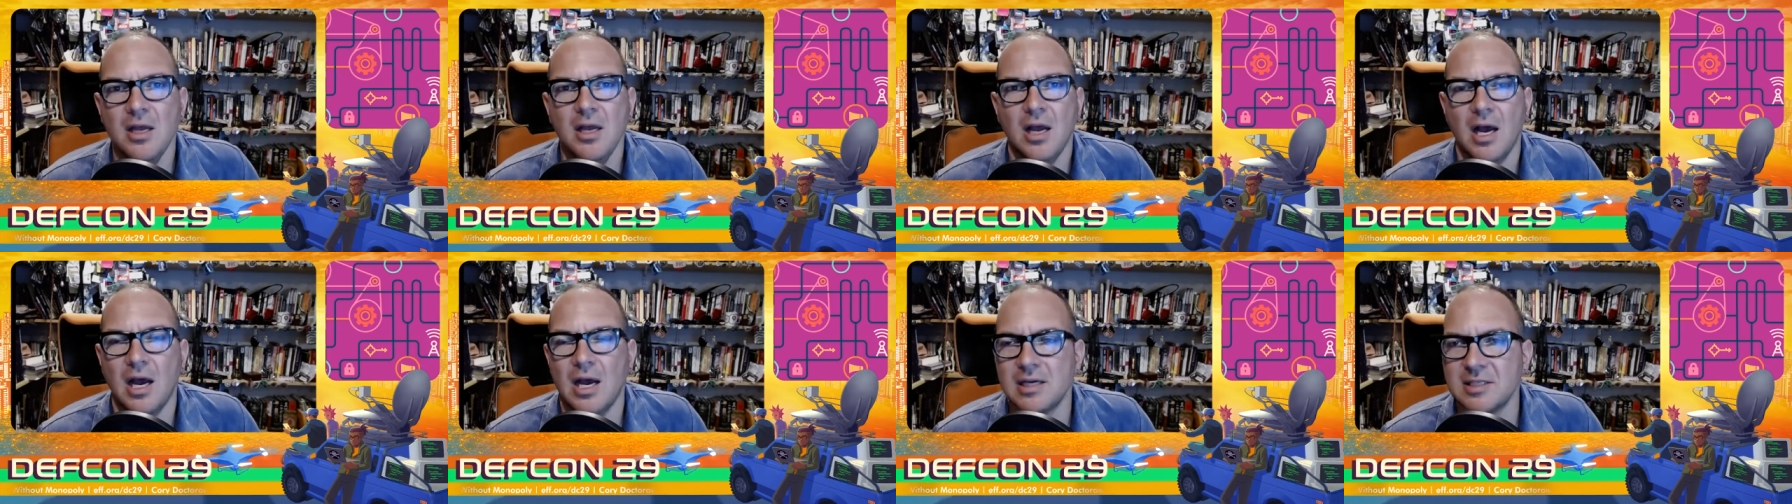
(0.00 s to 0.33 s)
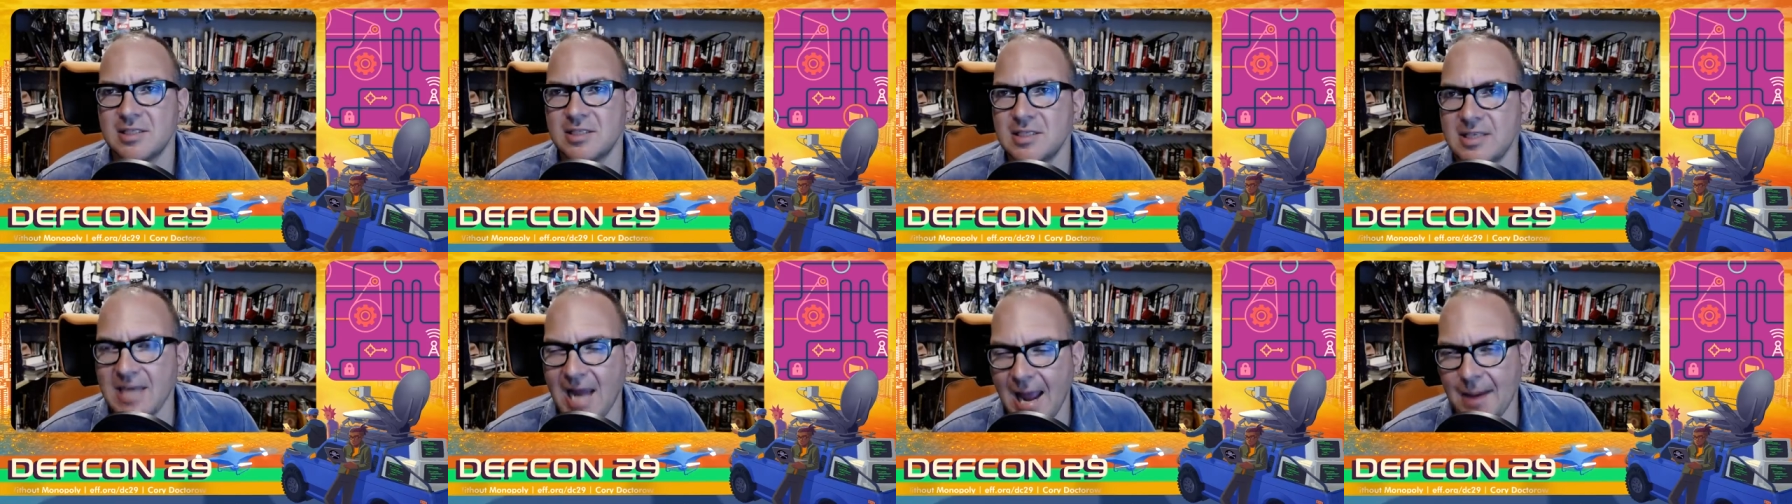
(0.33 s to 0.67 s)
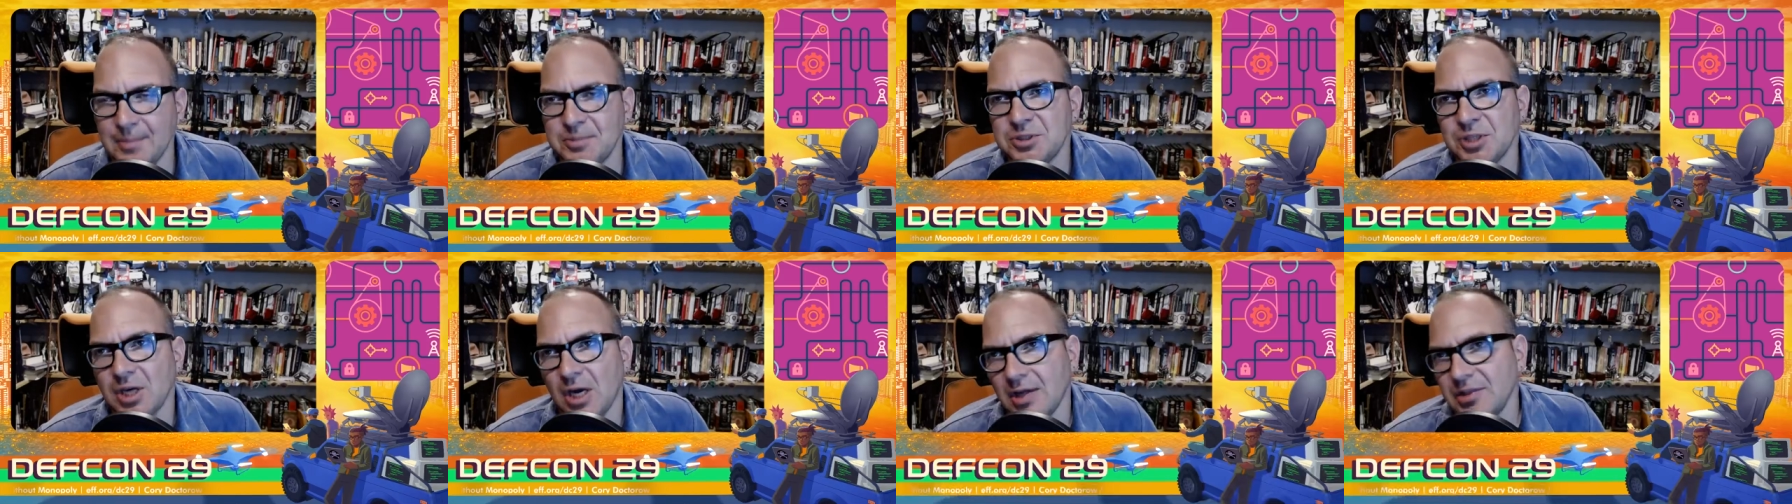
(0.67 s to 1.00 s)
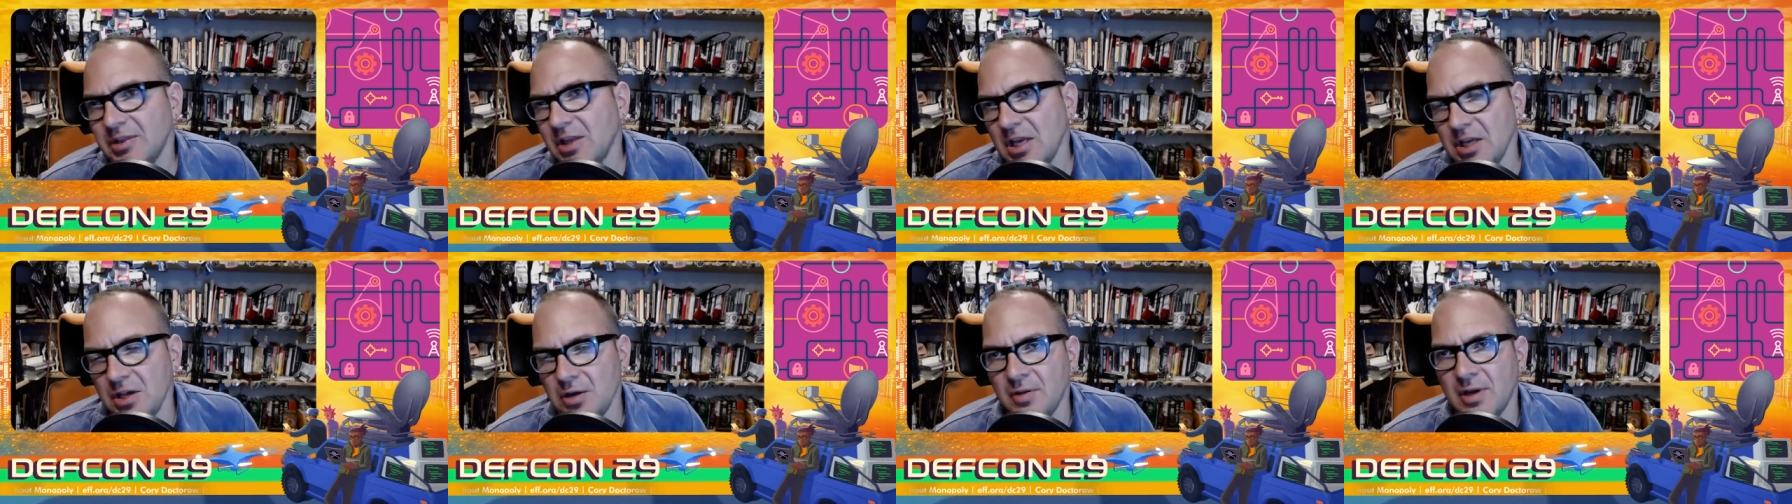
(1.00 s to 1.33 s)
a snapshot
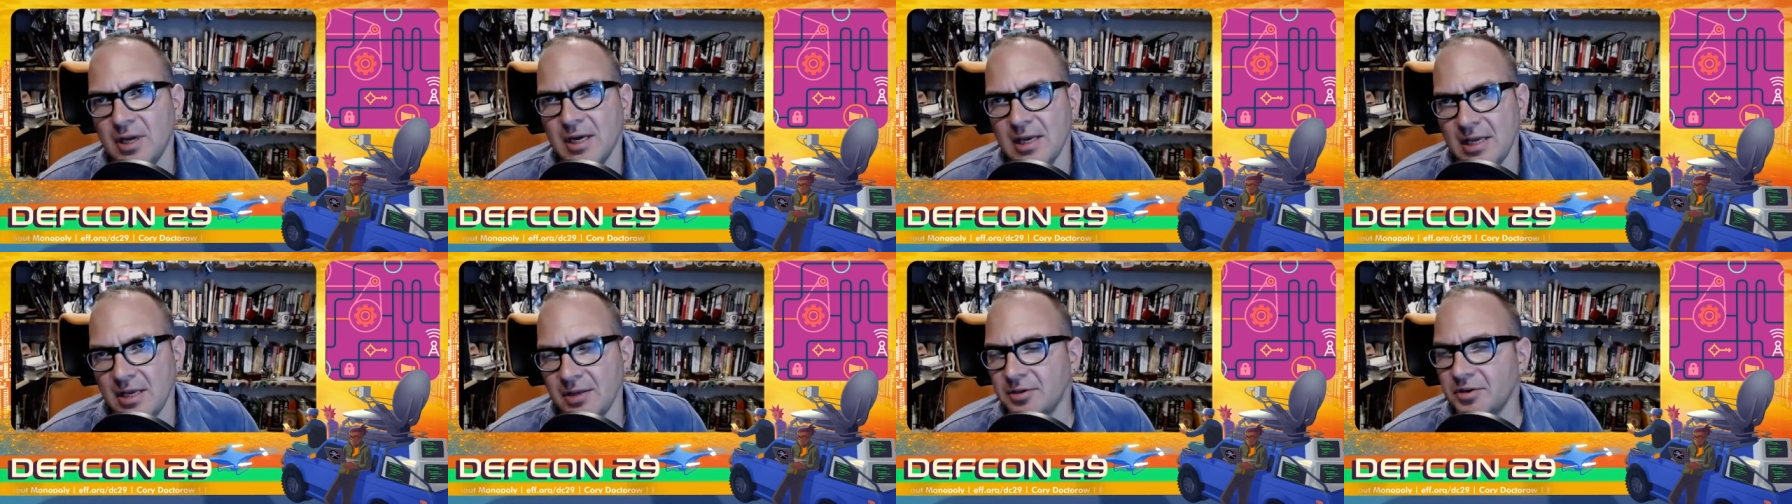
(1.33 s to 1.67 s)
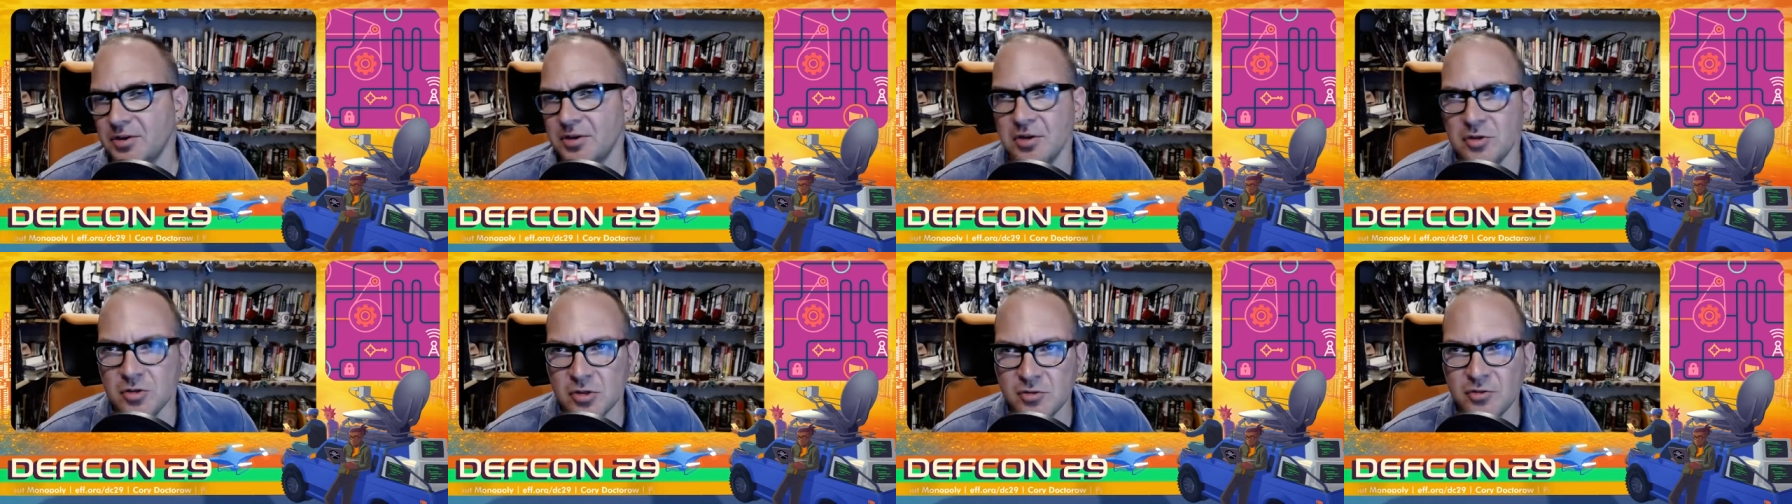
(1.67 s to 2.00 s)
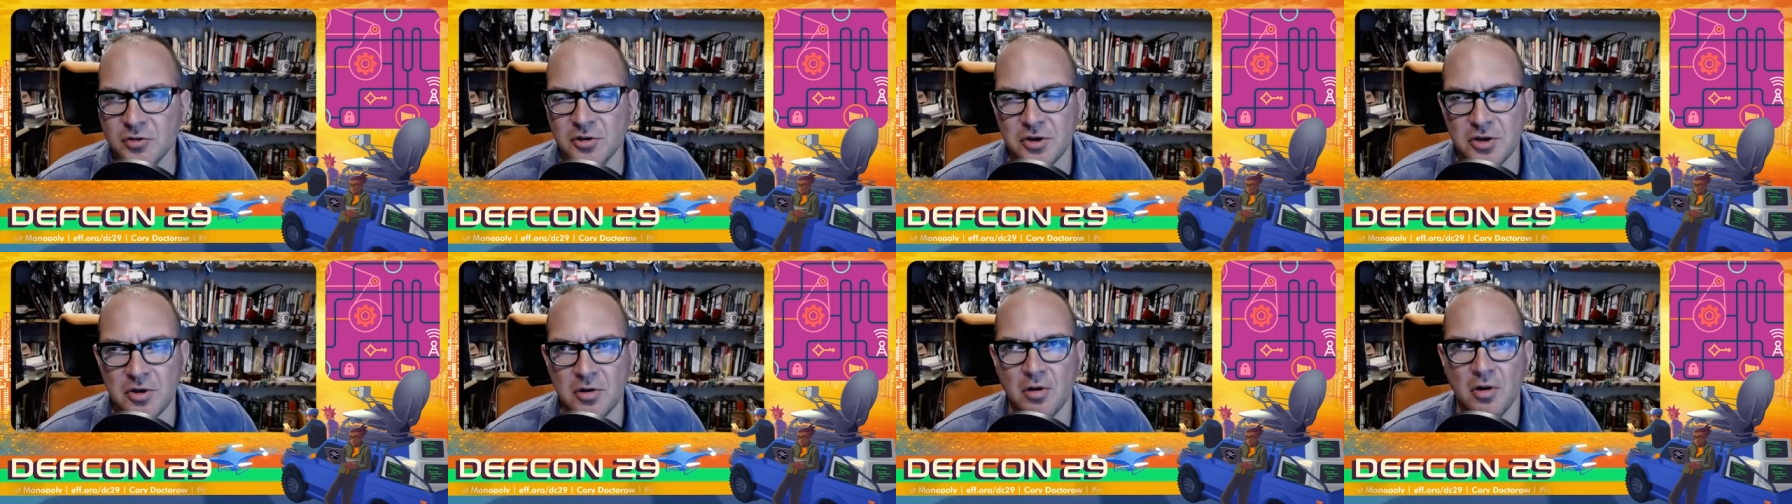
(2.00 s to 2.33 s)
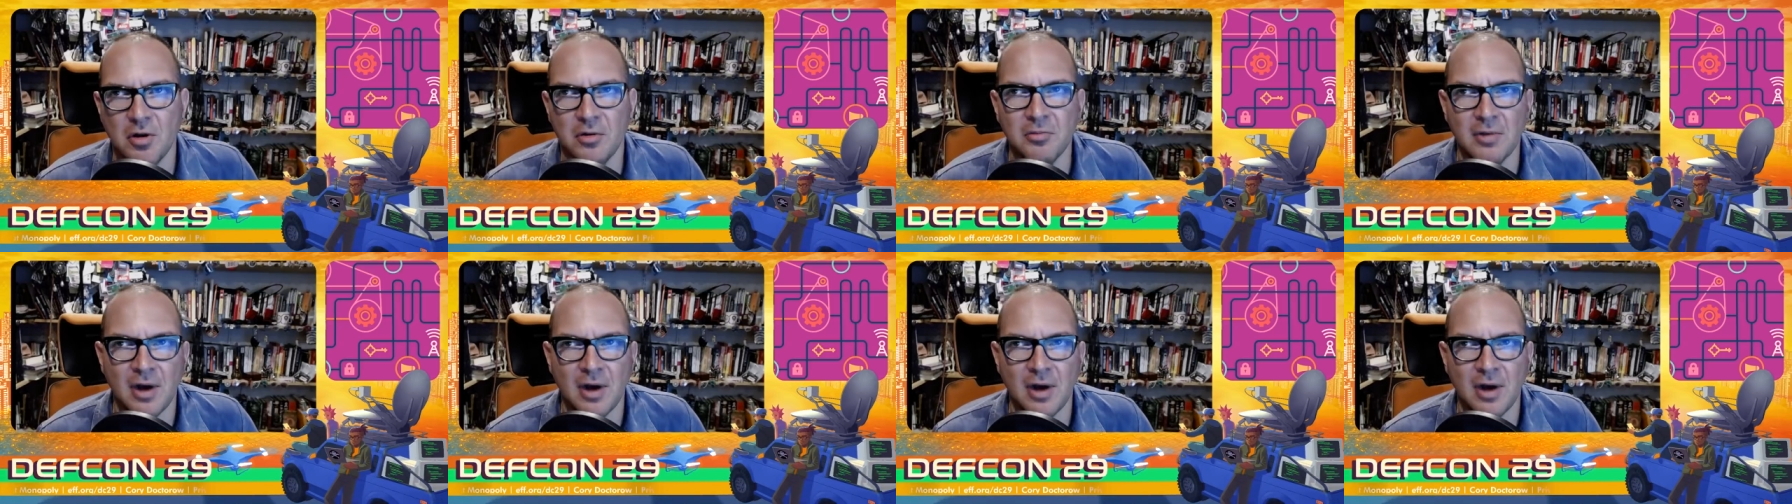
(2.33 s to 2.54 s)
that you can either use for your own